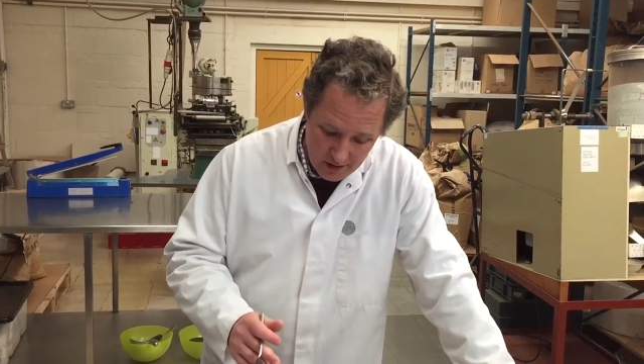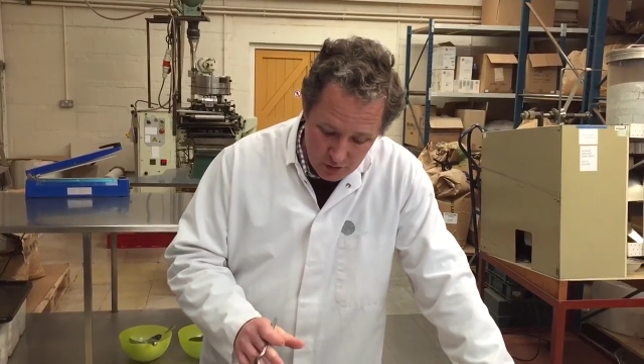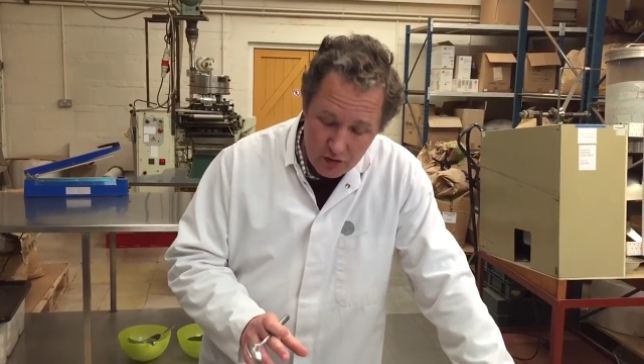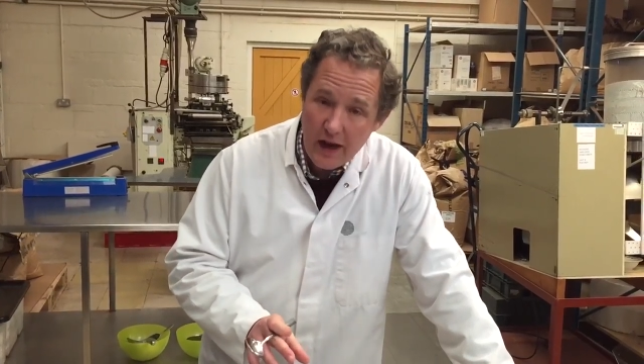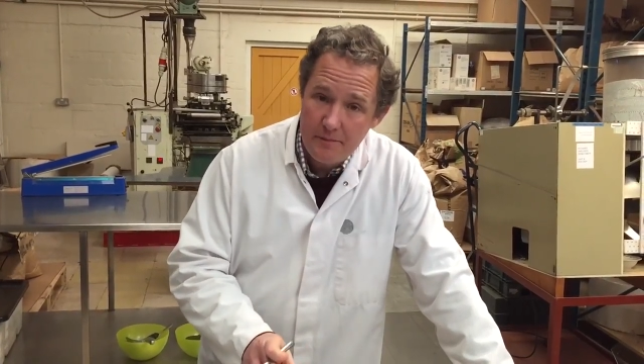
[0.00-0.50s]

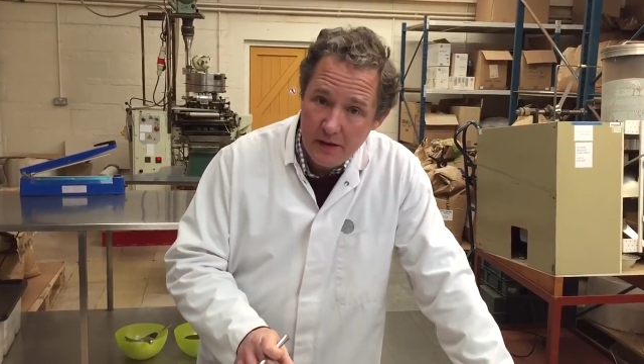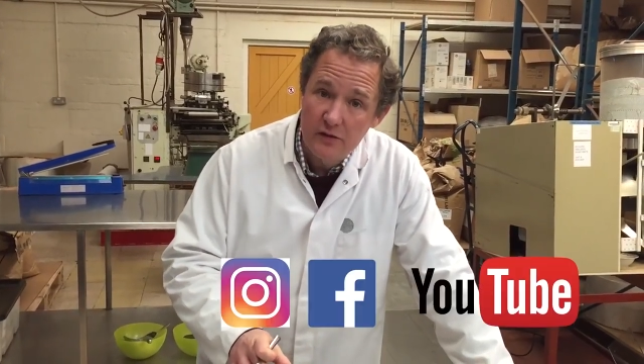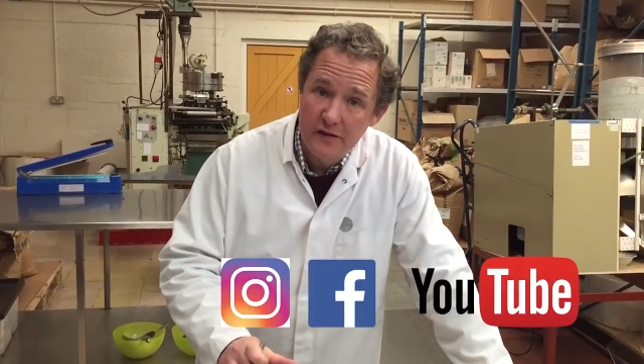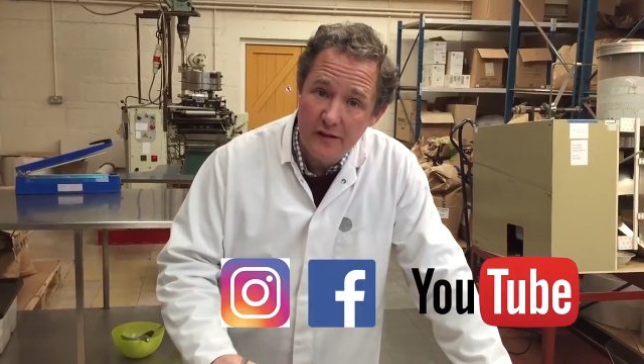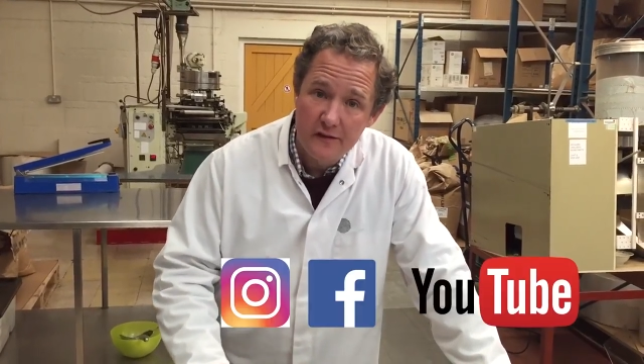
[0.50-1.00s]
You can add
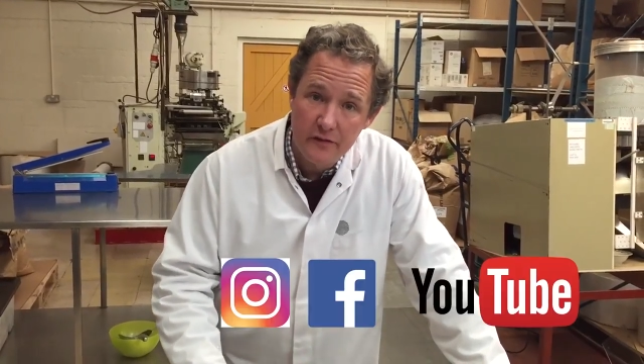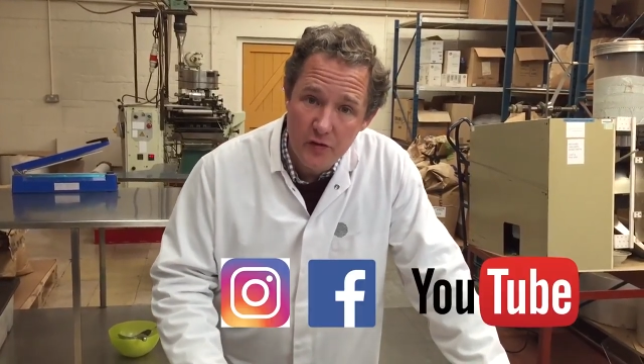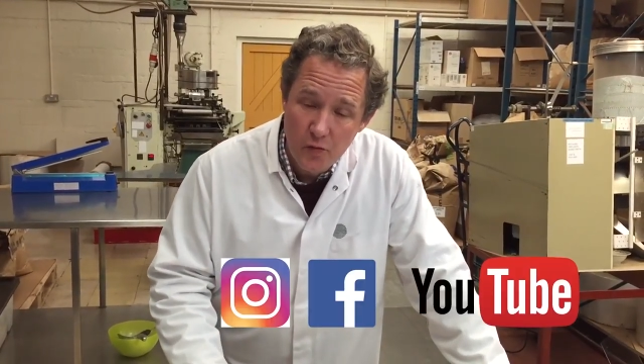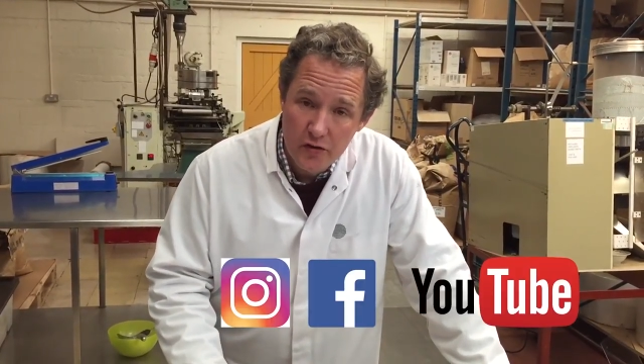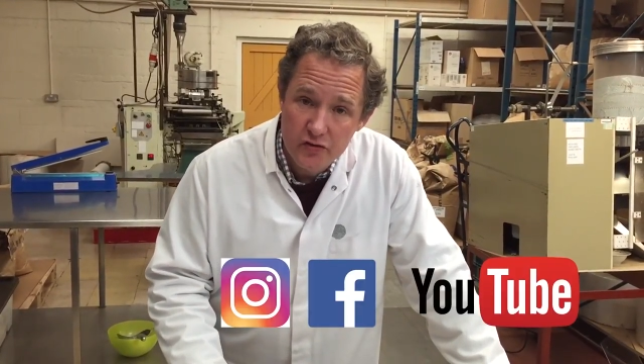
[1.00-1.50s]
milk to this
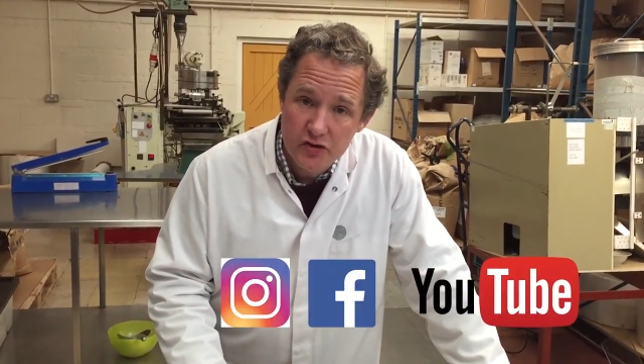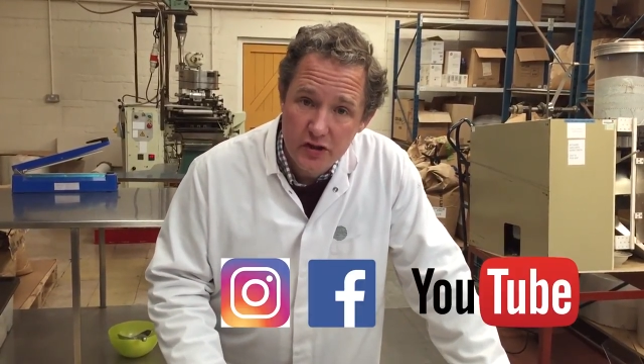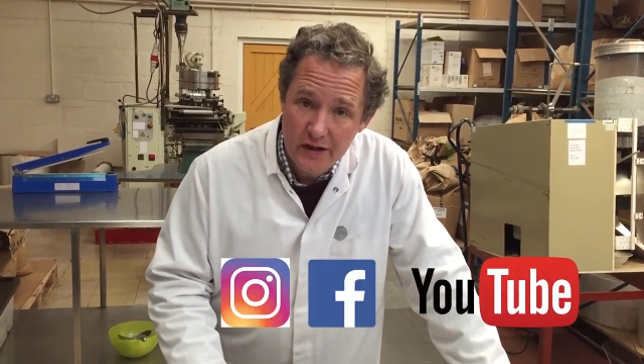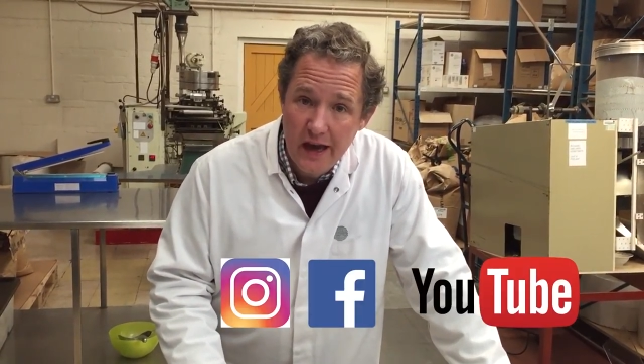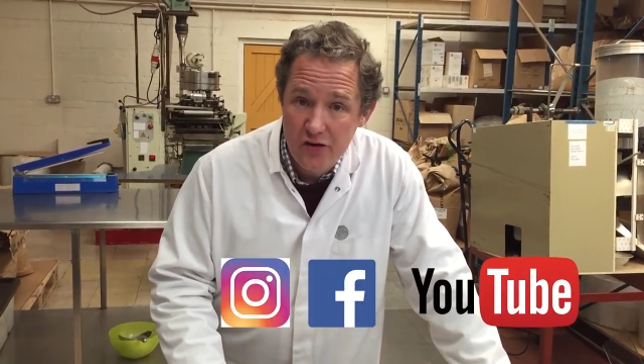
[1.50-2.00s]
if you
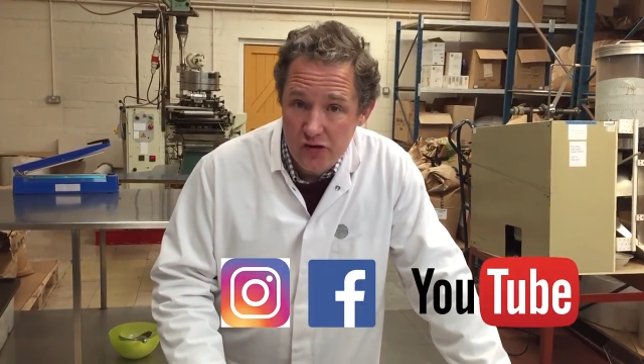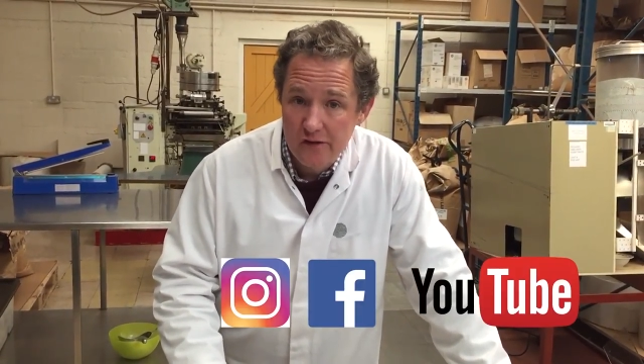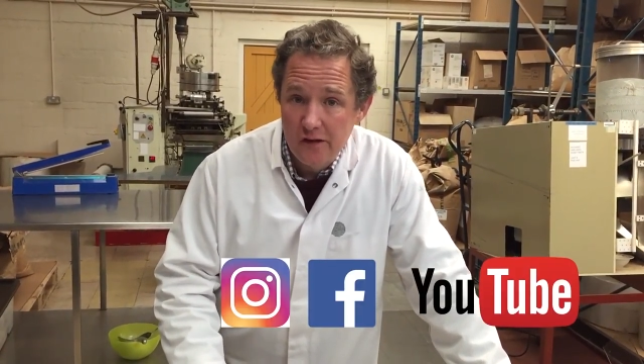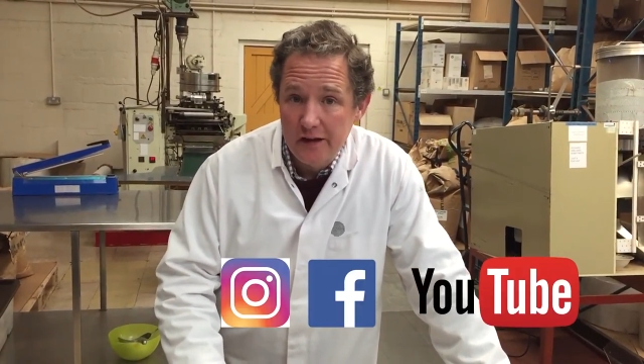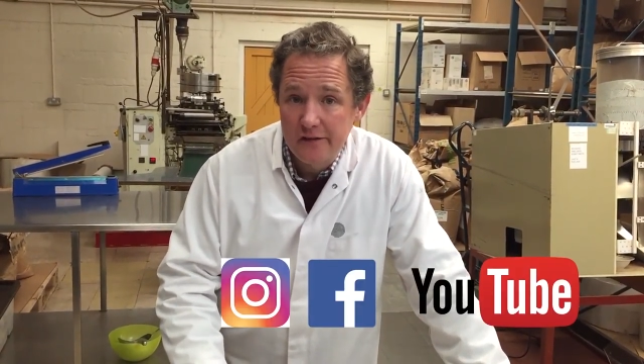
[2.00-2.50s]
want, again,
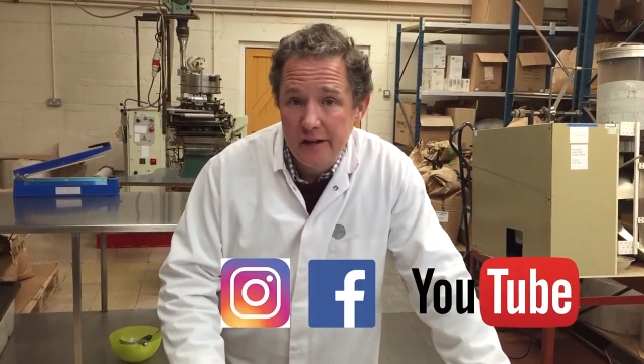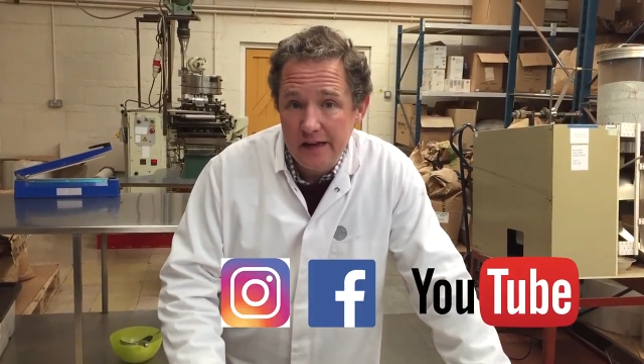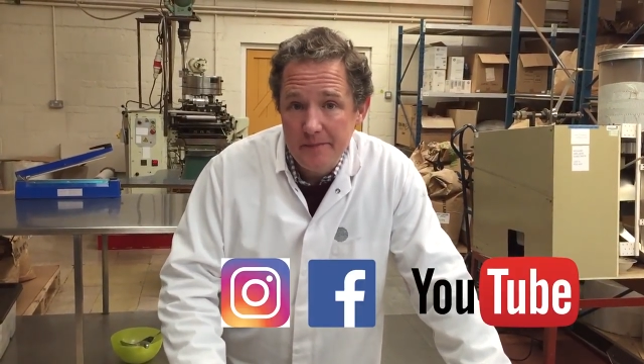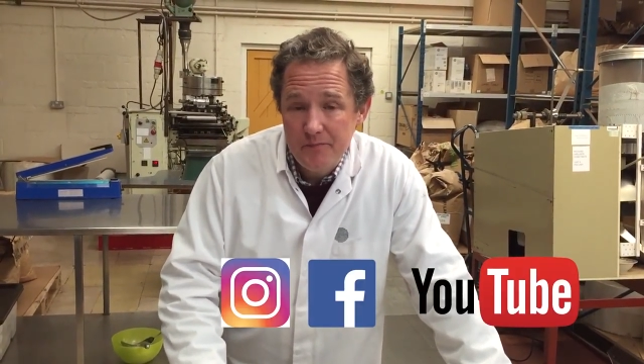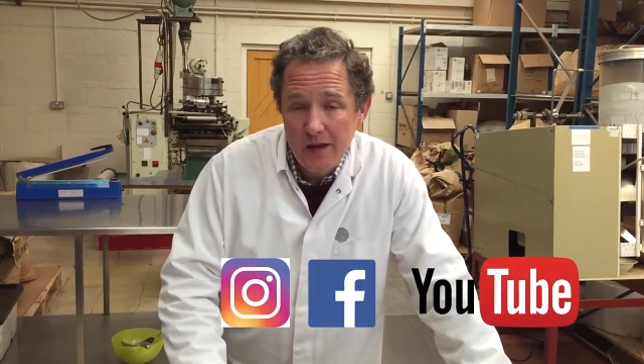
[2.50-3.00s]
just like
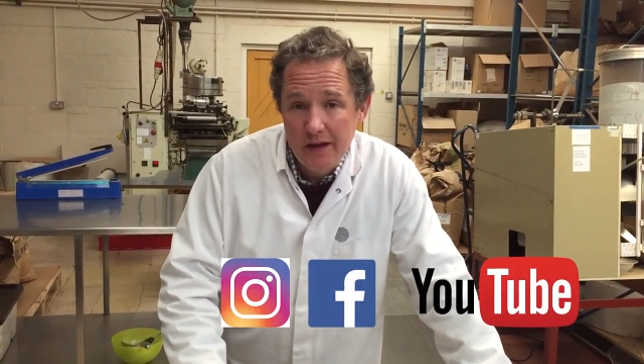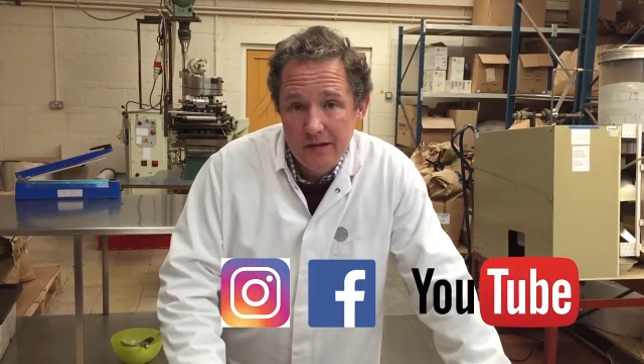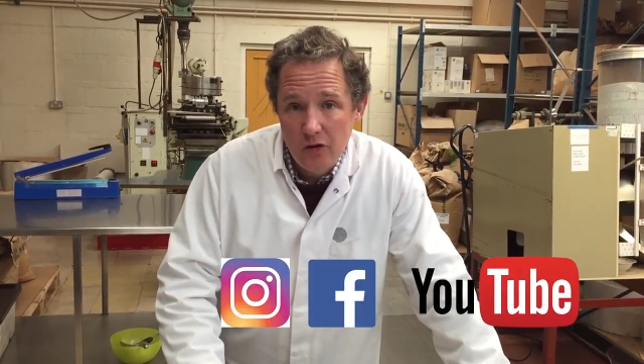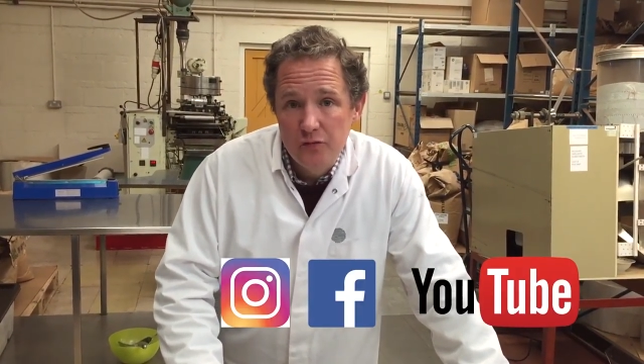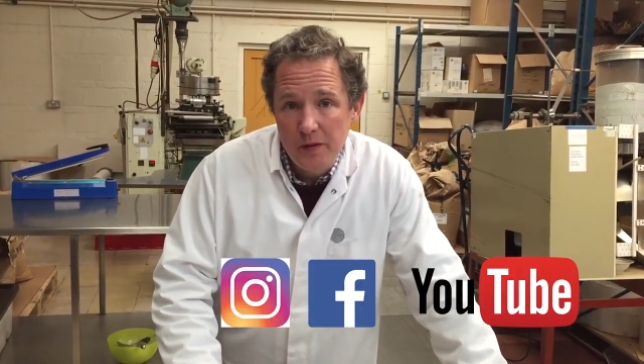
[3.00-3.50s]
tea,
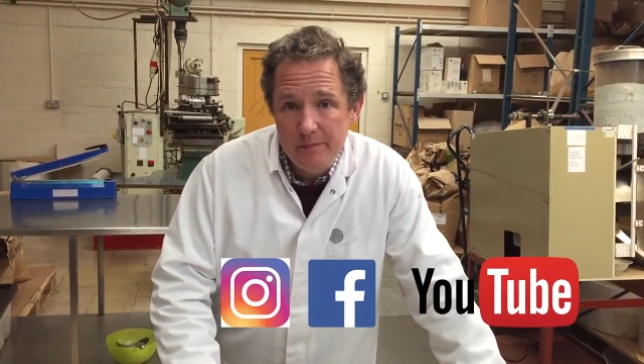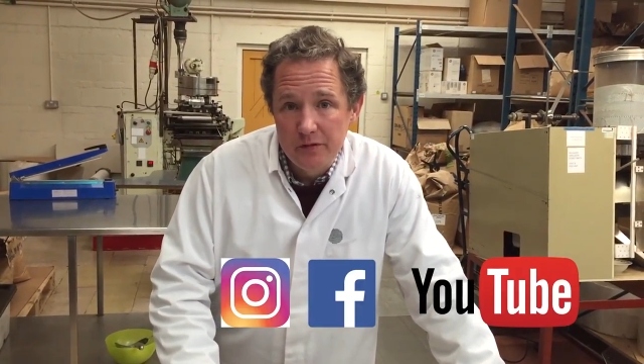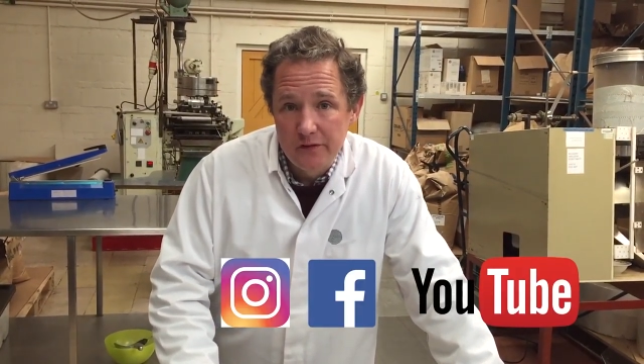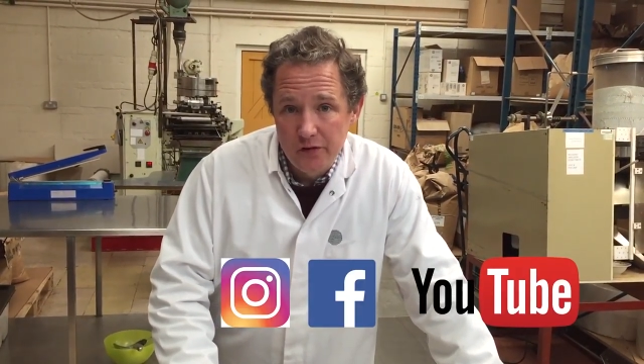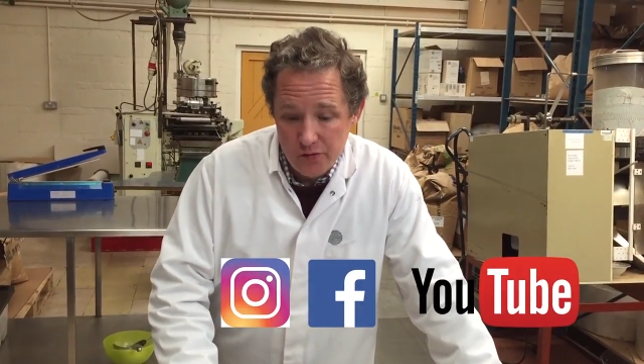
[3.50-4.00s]
and a lot of
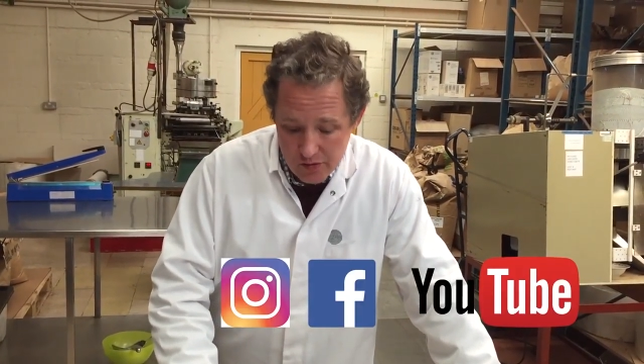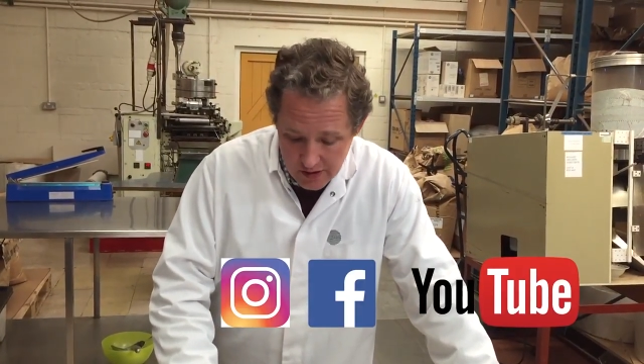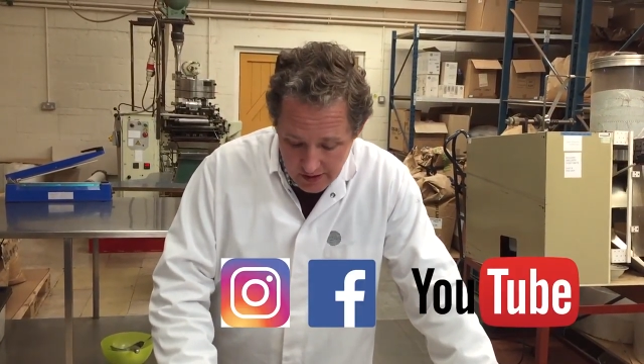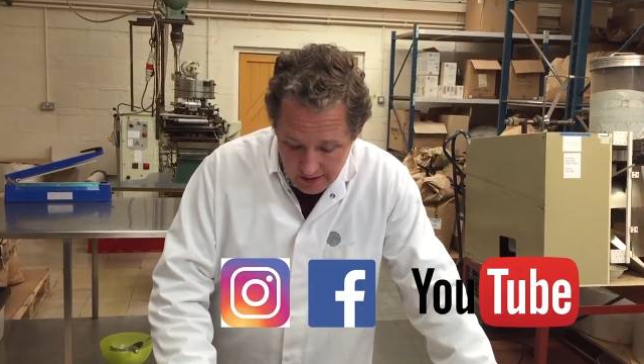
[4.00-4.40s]
people do.